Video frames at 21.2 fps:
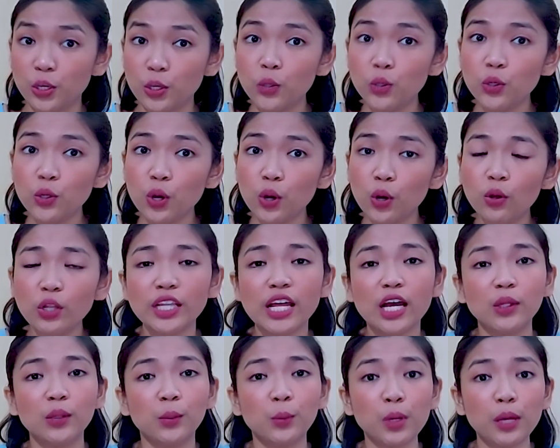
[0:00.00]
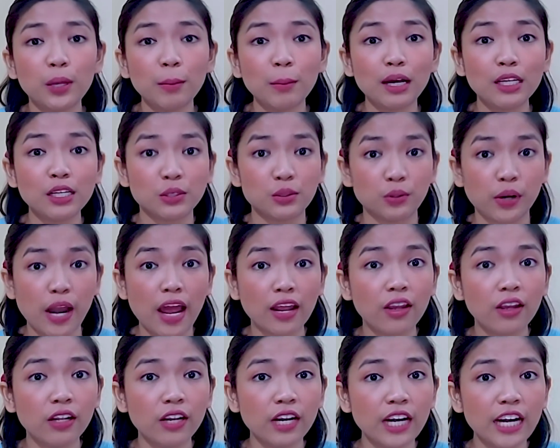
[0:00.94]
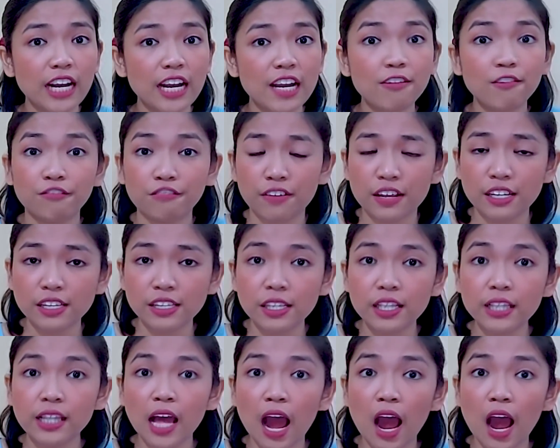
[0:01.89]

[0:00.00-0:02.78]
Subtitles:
you know that we must regularly visit